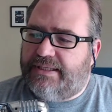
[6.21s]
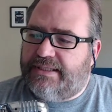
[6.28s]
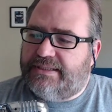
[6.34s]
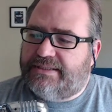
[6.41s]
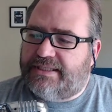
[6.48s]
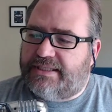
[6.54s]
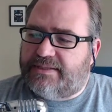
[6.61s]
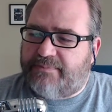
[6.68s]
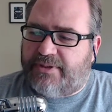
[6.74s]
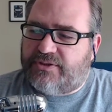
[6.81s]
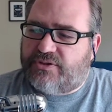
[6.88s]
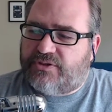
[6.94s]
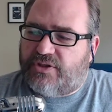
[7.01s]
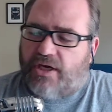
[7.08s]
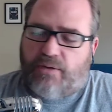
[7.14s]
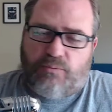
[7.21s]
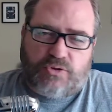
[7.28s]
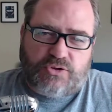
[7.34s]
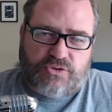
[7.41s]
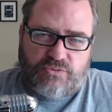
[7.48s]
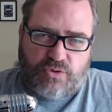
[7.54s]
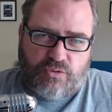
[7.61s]
the 6 months that I
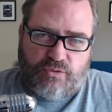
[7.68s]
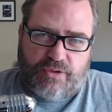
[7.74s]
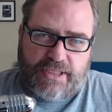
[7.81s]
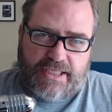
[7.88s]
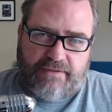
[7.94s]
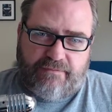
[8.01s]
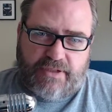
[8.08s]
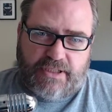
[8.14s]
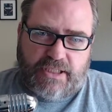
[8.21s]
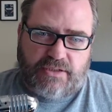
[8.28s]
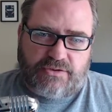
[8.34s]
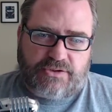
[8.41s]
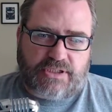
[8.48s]
wasn't recording any videos,